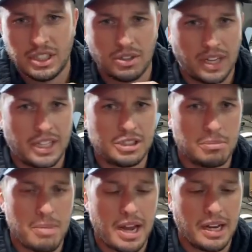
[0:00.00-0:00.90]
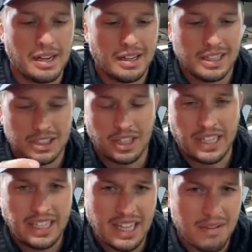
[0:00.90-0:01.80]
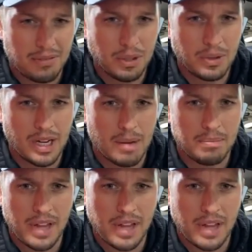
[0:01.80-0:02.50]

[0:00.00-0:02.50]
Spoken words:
or the engine bay is going to heat that fluid up,